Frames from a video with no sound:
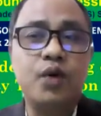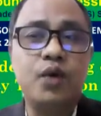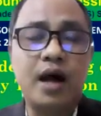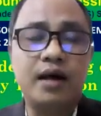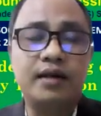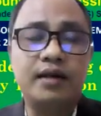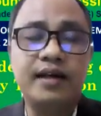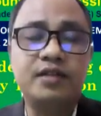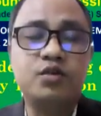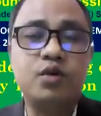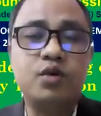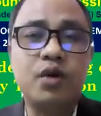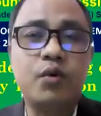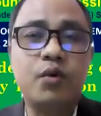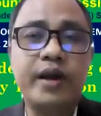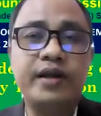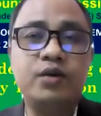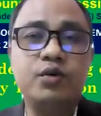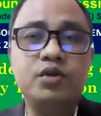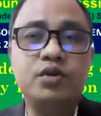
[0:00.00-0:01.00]

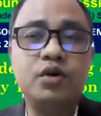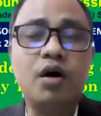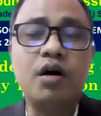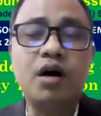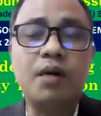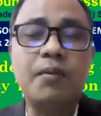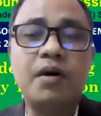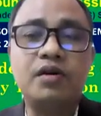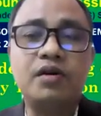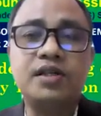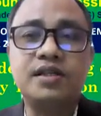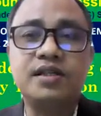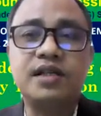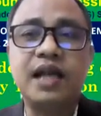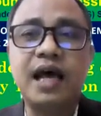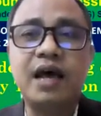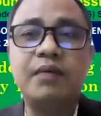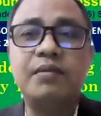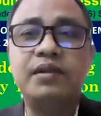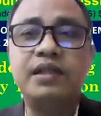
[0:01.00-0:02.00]
That's why when we
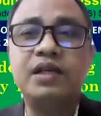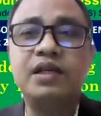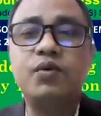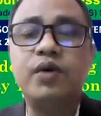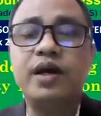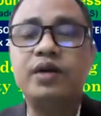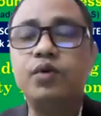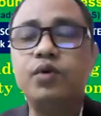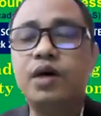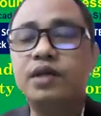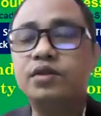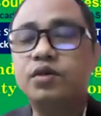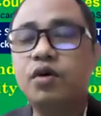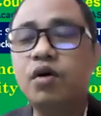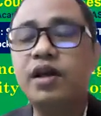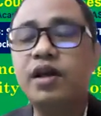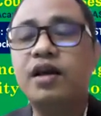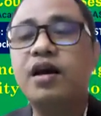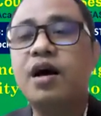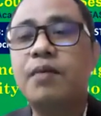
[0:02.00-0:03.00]
talk about
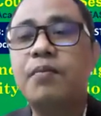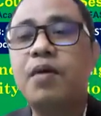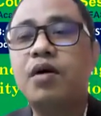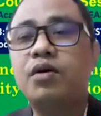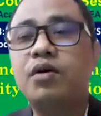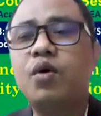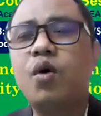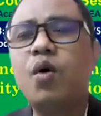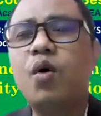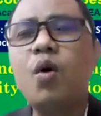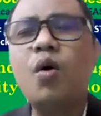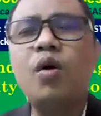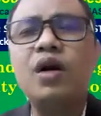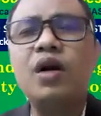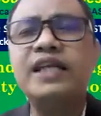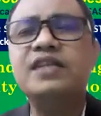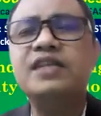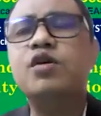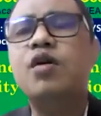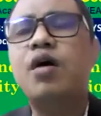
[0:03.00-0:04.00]
sustainability, when we are talking
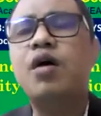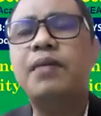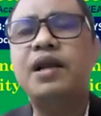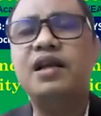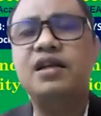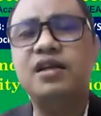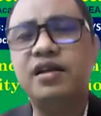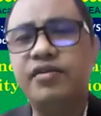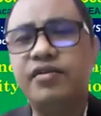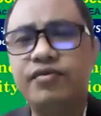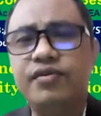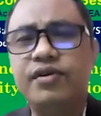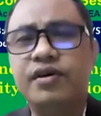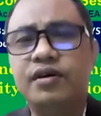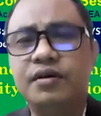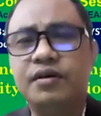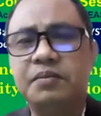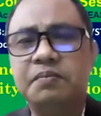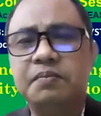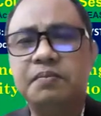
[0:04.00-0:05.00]
about all this
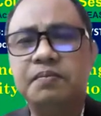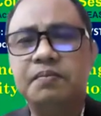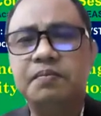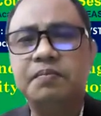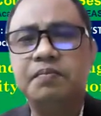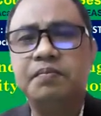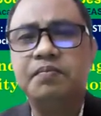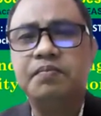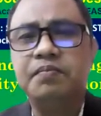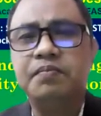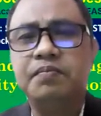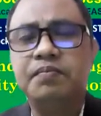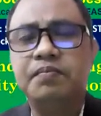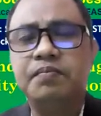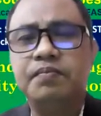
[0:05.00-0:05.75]
global effort,